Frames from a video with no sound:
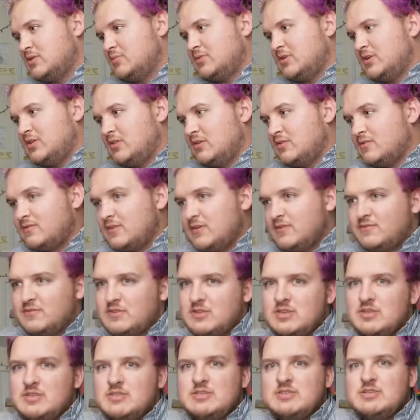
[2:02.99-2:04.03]
in their
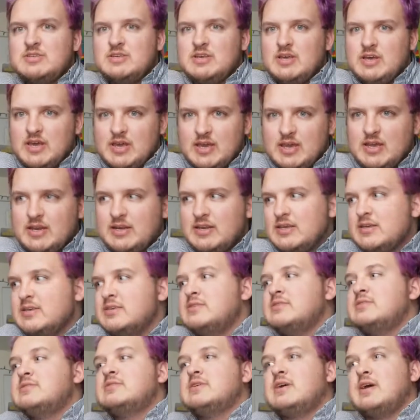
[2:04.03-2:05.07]
50s,
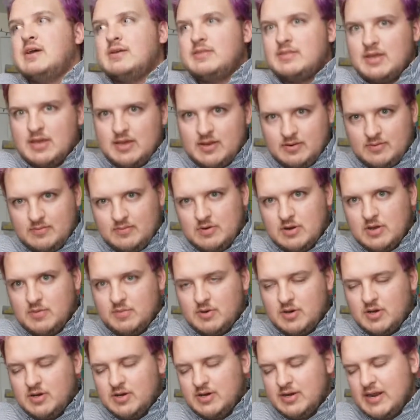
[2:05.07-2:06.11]
80s, and then
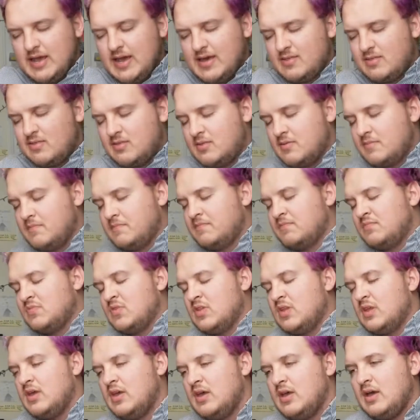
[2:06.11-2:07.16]
upon death.
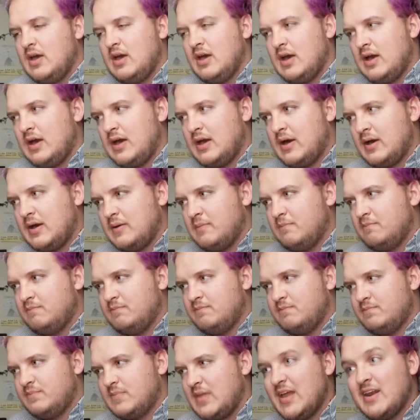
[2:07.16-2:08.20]
And
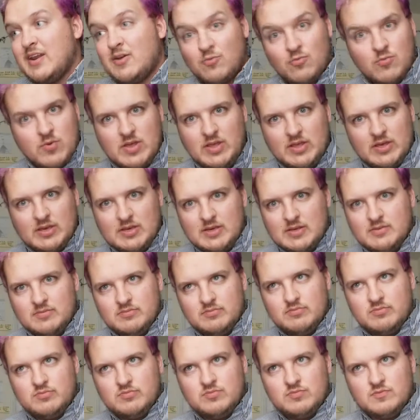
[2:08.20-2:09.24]
it really
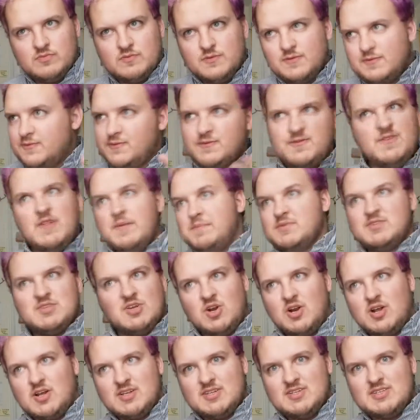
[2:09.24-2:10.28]
flips it
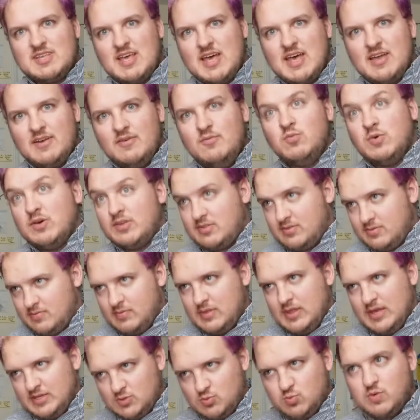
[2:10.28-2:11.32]
on its head with
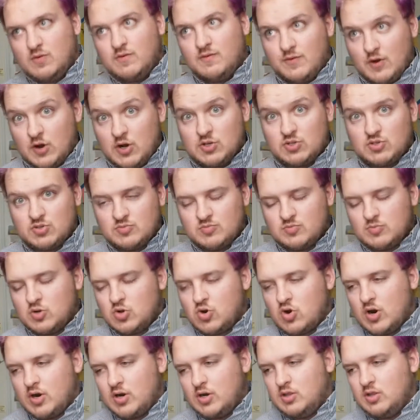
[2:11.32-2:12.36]
this reverse
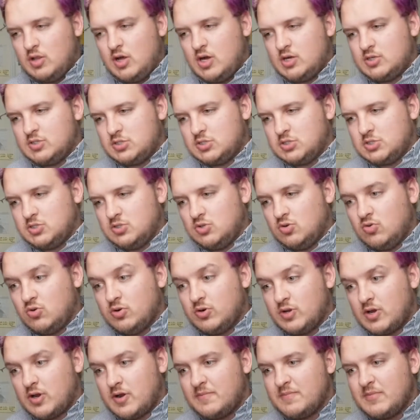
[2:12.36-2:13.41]
chronological
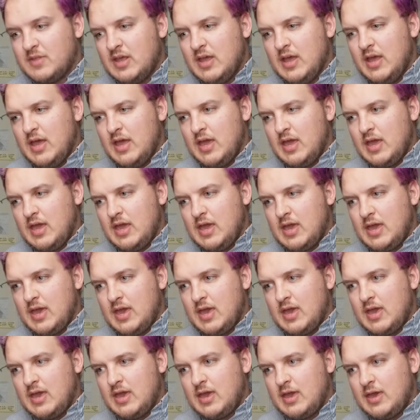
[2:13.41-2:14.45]
order.
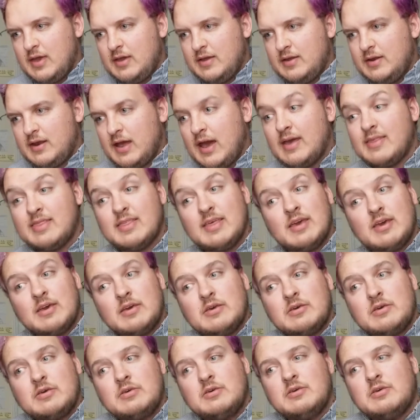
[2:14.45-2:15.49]
And I
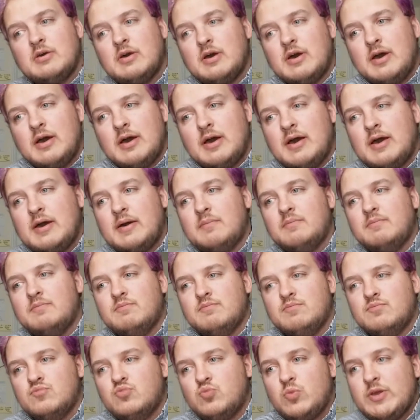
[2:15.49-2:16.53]
think
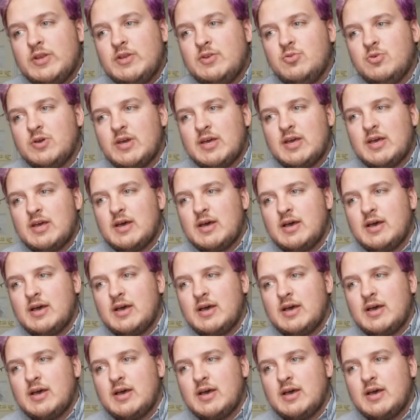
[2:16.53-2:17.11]
we do get